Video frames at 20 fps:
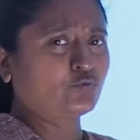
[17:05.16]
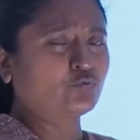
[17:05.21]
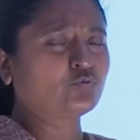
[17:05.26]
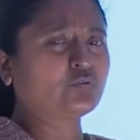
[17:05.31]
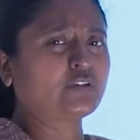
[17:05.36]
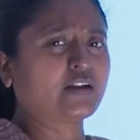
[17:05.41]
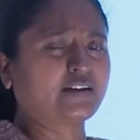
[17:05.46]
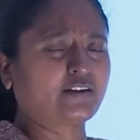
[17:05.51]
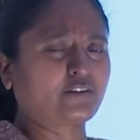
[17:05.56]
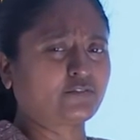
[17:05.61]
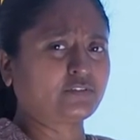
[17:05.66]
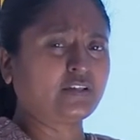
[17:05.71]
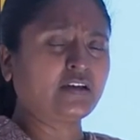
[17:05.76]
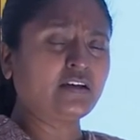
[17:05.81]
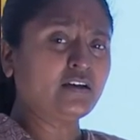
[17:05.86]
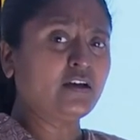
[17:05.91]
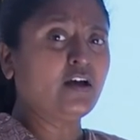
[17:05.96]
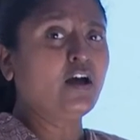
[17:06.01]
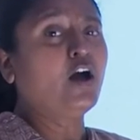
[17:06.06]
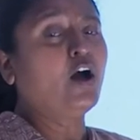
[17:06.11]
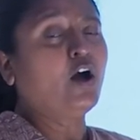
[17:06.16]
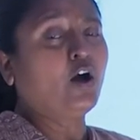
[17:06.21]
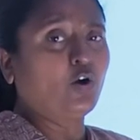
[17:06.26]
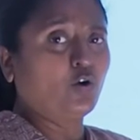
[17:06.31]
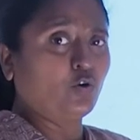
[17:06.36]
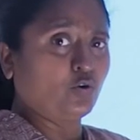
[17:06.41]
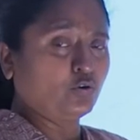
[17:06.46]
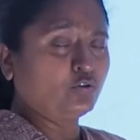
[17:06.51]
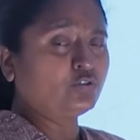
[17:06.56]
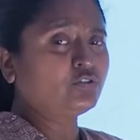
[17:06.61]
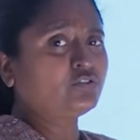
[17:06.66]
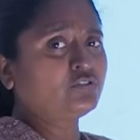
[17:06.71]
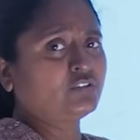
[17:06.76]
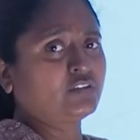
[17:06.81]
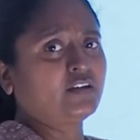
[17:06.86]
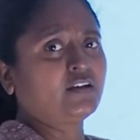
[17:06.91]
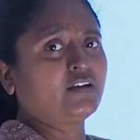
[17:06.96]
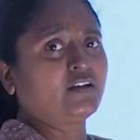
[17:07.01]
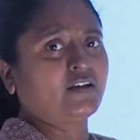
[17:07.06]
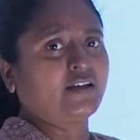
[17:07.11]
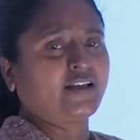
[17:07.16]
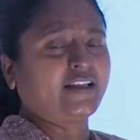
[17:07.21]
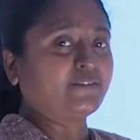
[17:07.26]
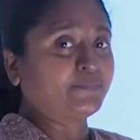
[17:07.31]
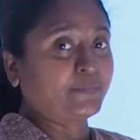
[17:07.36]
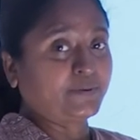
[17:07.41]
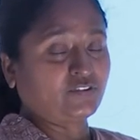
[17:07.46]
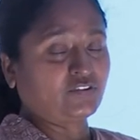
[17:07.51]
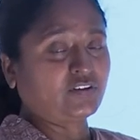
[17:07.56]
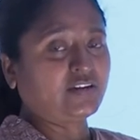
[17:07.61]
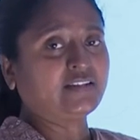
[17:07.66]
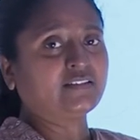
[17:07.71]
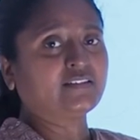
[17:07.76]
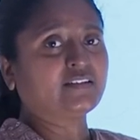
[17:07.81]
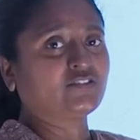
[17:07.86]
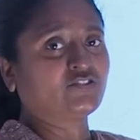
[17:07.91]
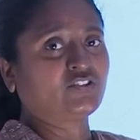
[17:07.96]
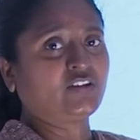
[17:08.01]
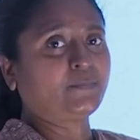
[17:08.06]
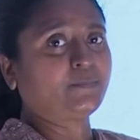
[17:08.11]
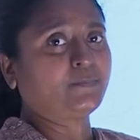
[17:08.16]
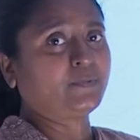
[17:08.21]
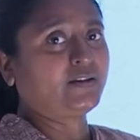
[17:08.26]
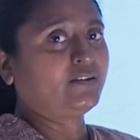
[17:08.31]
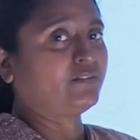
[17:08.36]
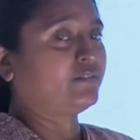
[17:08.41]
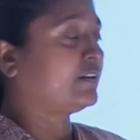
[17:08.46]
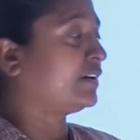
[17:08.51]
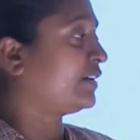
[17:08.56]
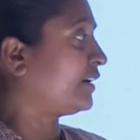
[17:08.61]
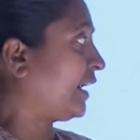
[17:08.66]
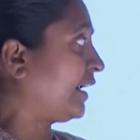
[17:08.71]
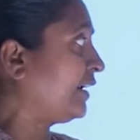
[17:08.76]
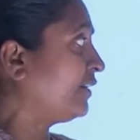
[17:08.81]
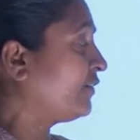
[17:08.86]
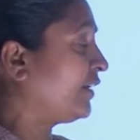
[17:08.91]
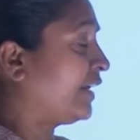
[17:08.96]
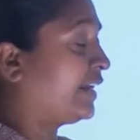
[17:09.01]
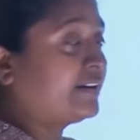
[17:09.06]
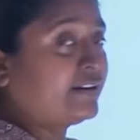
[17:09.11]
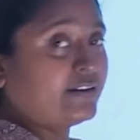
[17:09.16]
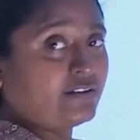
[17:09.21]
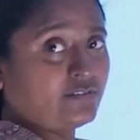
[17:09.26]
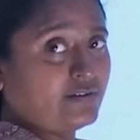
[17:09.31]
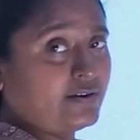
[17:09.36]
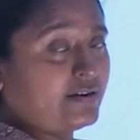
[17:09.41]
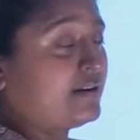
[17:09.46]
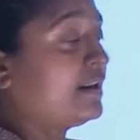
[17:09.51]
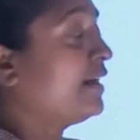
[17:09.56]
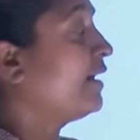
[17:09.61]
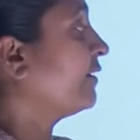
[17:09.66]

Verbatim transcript: to that of the host especially the sheep liver right where it will